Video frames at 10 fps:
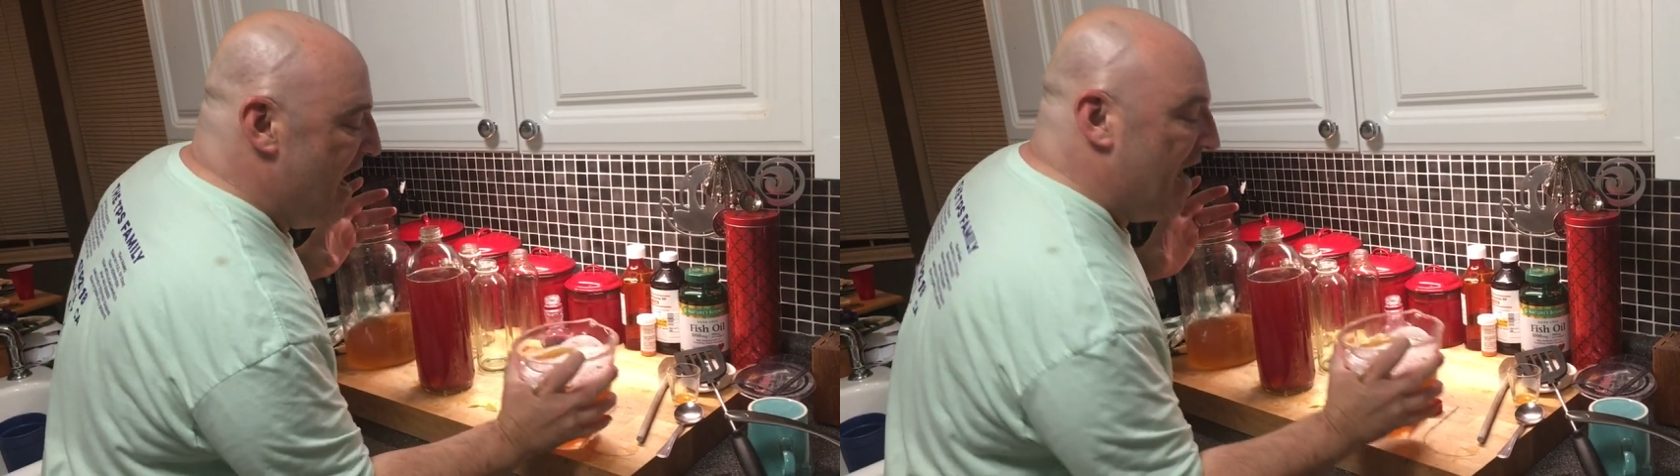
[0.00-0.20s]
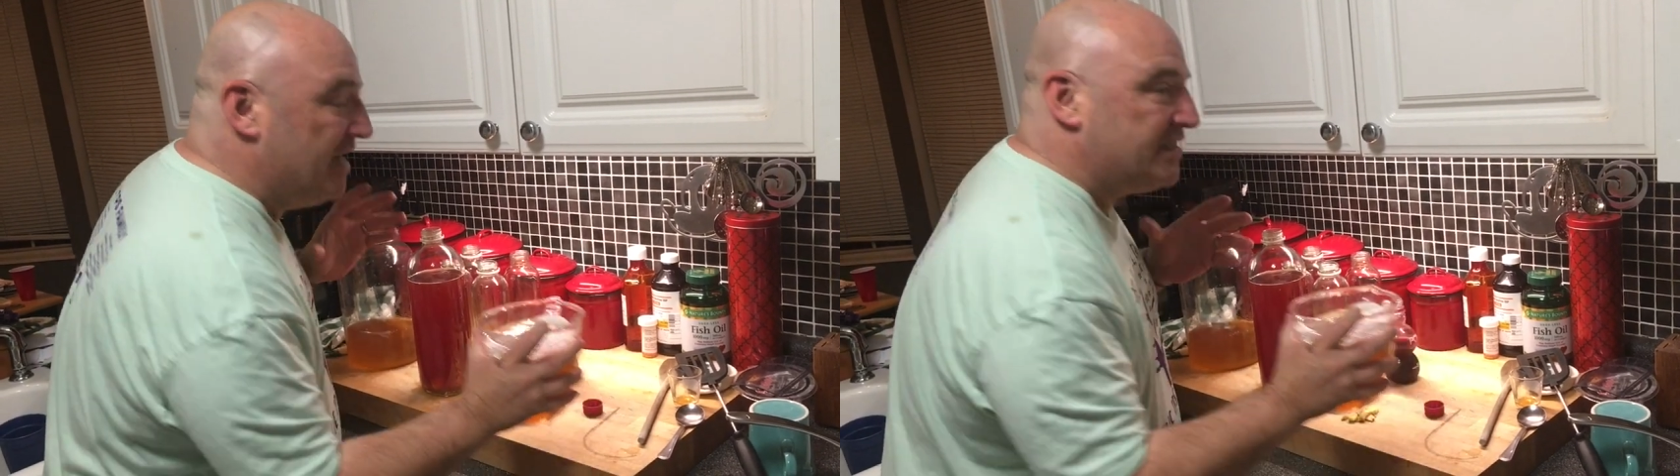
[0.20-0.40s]

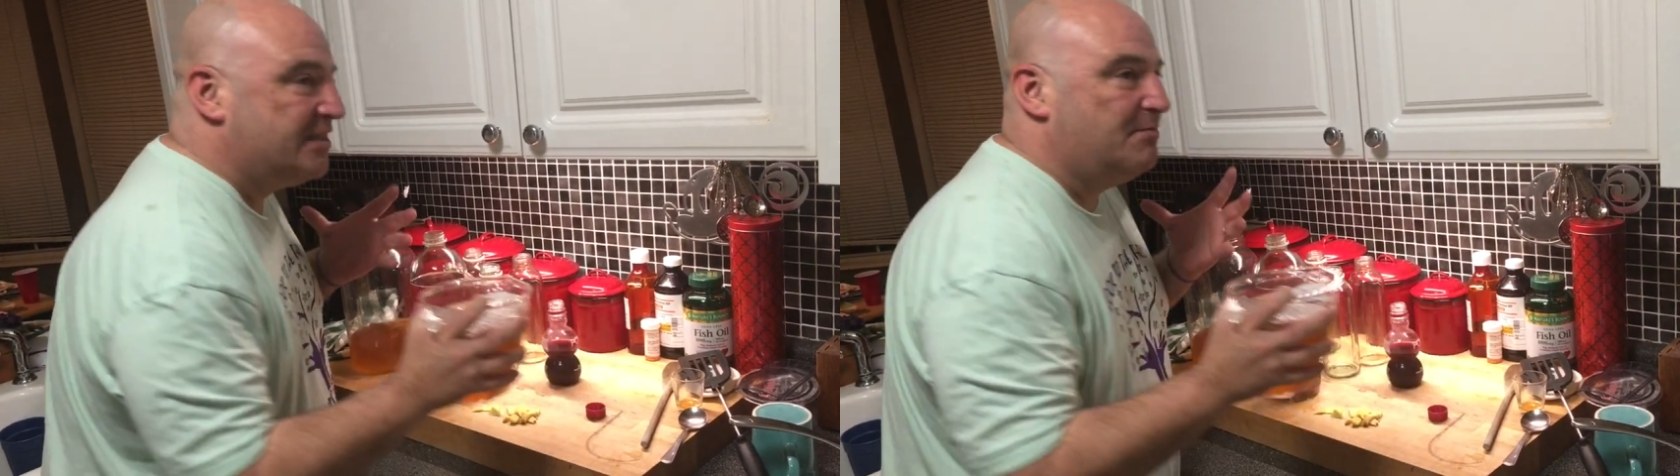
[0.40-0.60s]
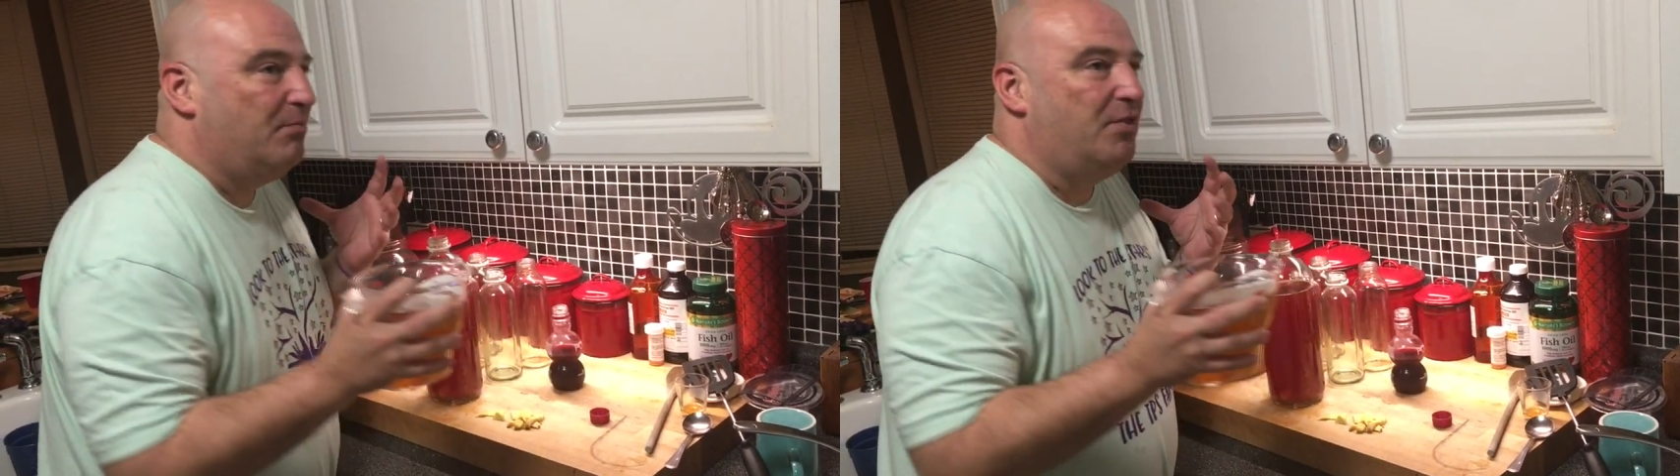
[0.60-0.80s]
and it's
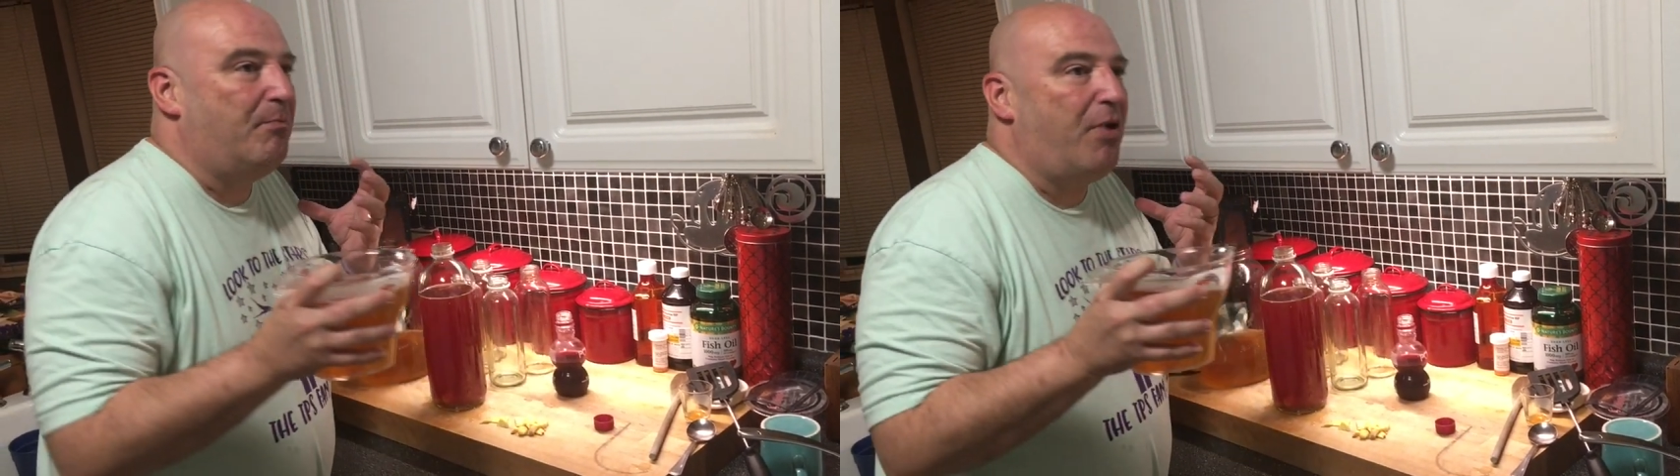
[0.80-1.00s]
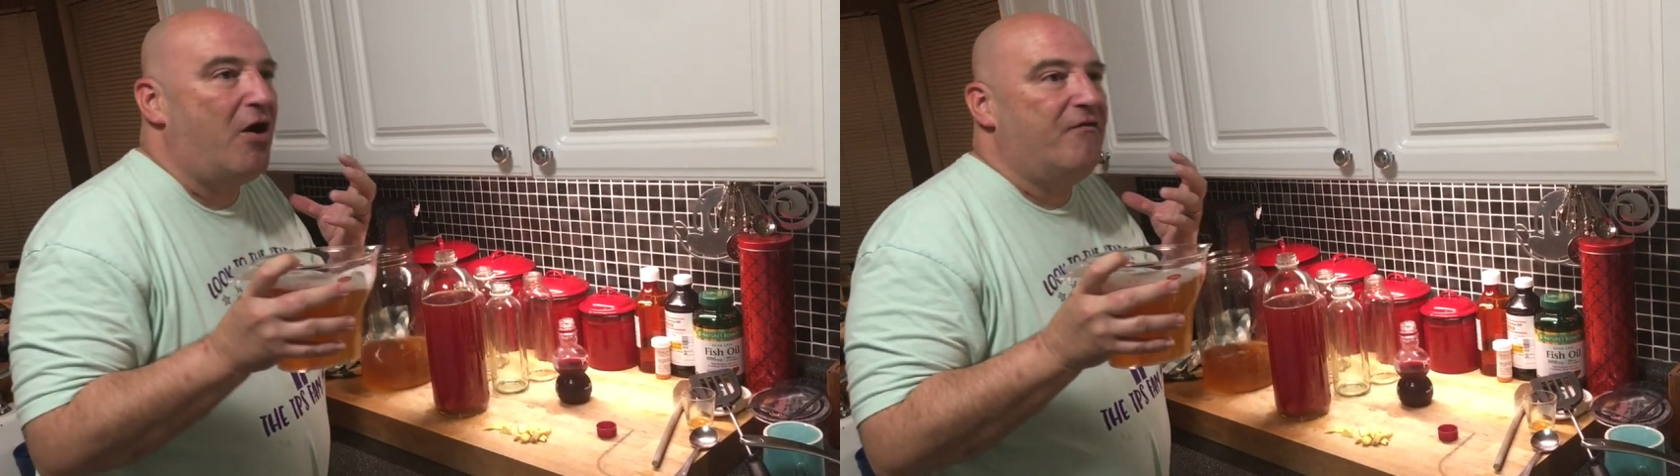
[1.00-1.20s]
the
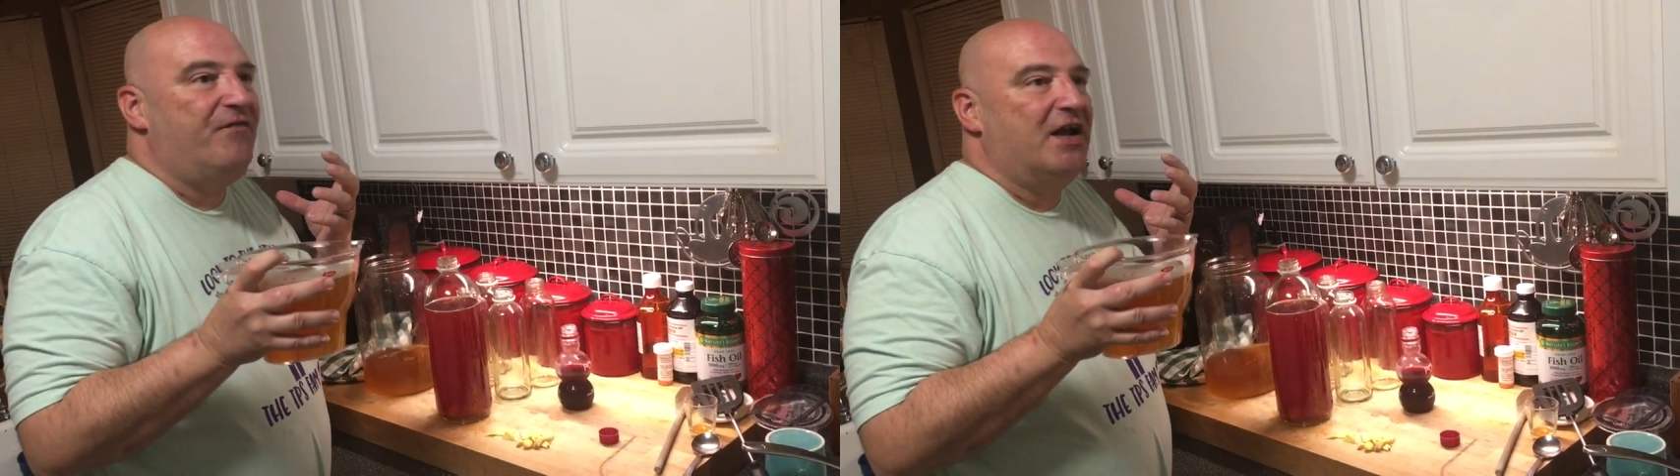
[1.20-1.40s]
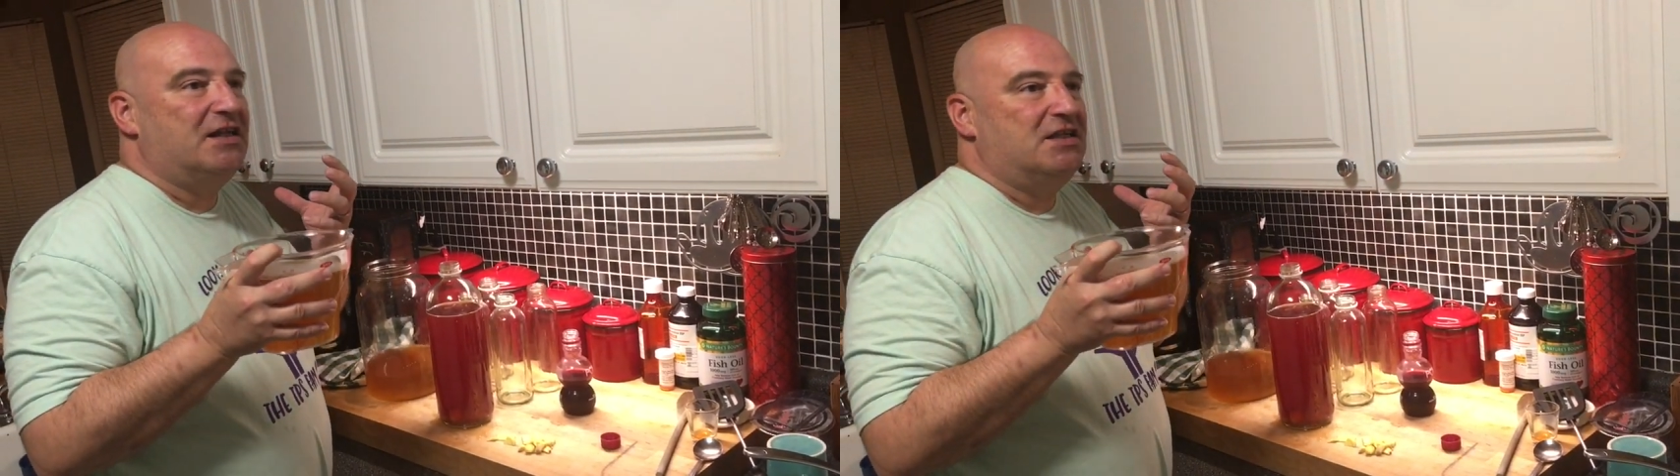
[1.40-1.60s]

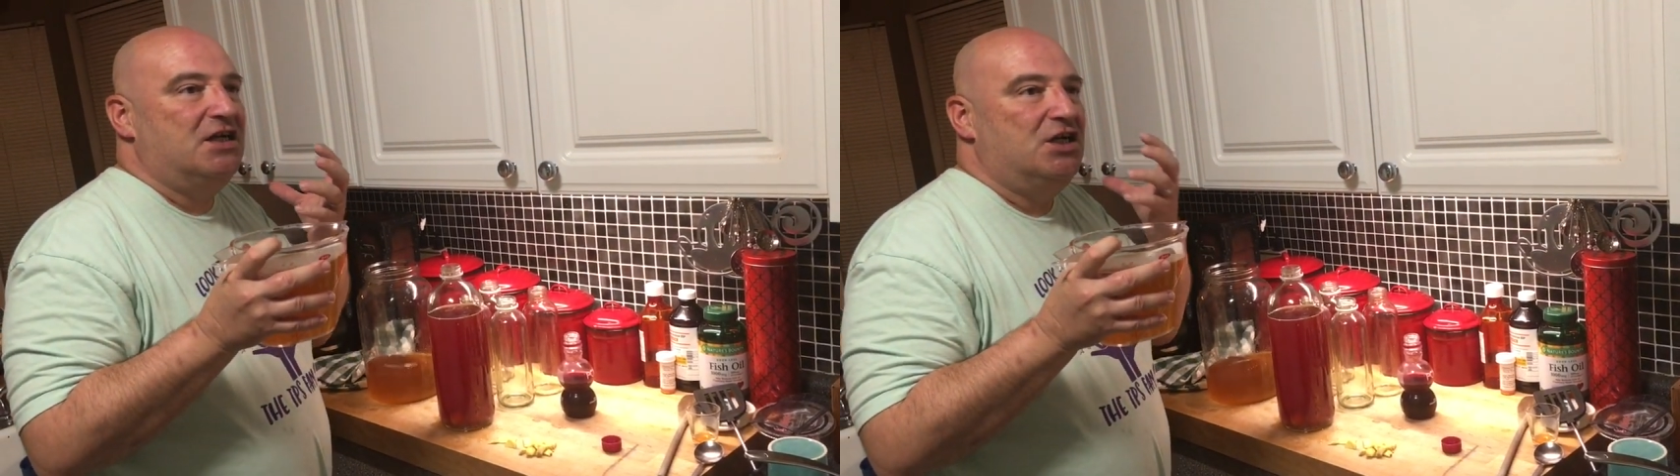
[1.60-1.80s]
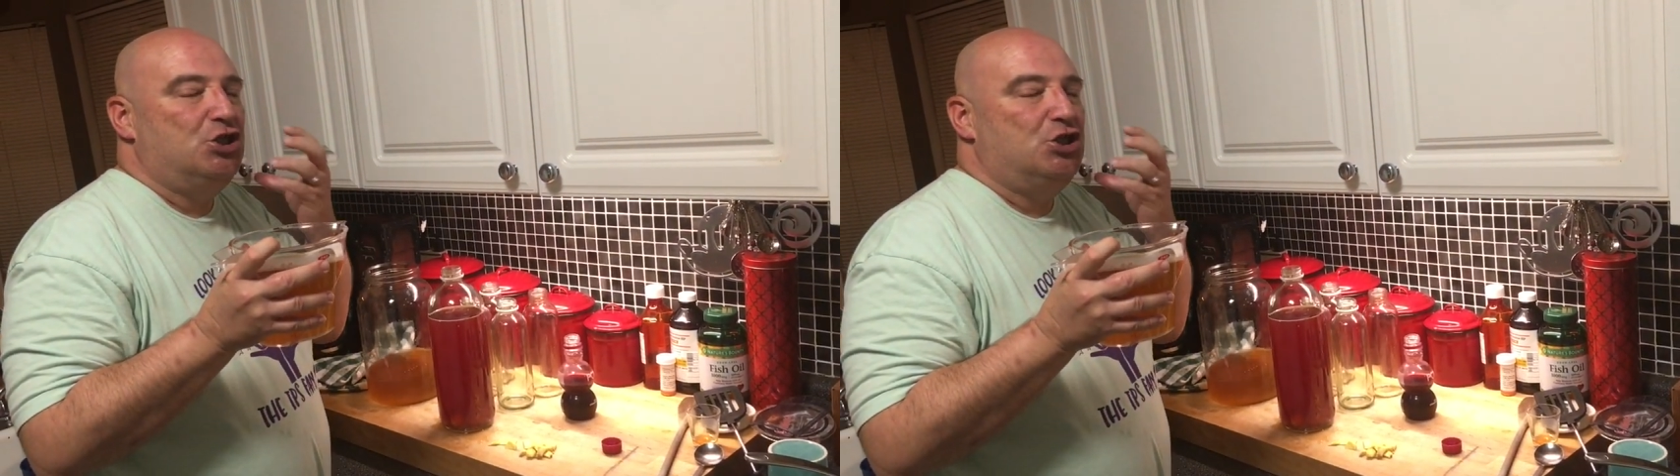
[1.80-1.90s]
perfect